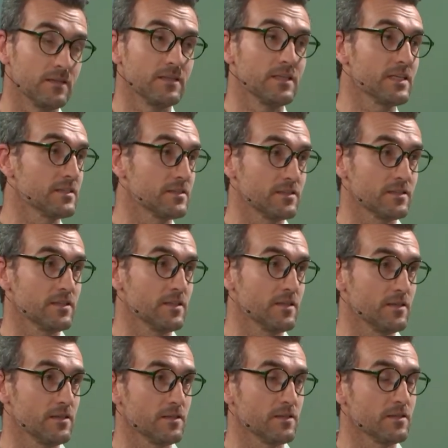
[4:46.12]
that's
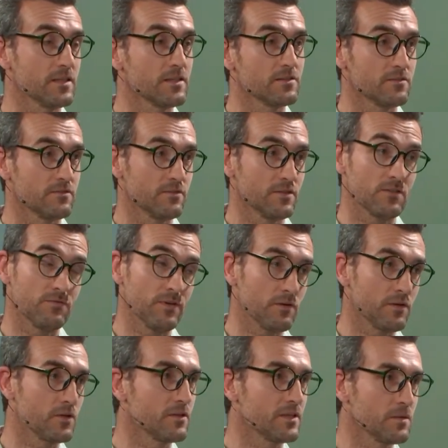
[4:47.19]
uh, that's that's
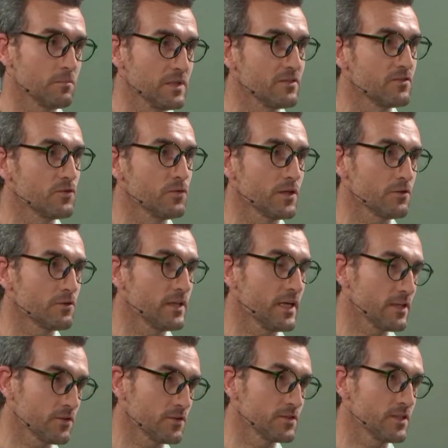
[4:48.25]
very good. That means 200
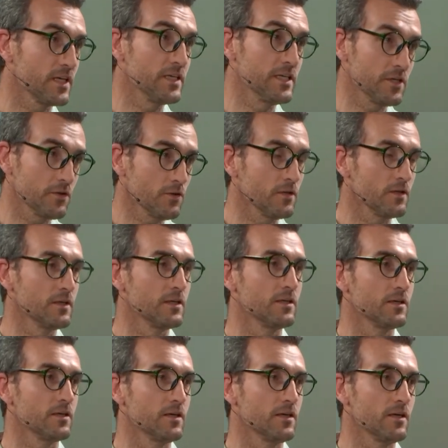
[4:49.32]
hectares a year,
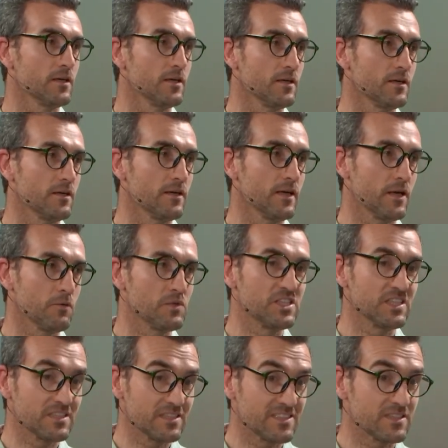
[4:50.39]
uh, and we
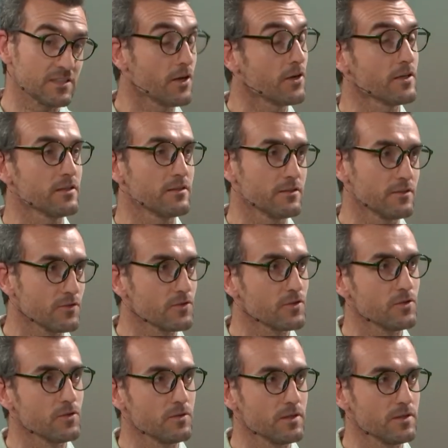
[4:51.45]
just started.
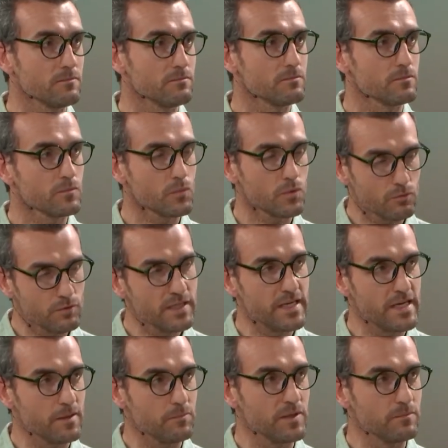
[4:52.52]
So. Um, Mm. We're really
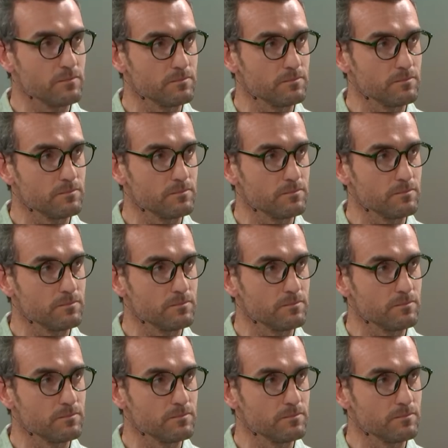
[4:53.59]
happy.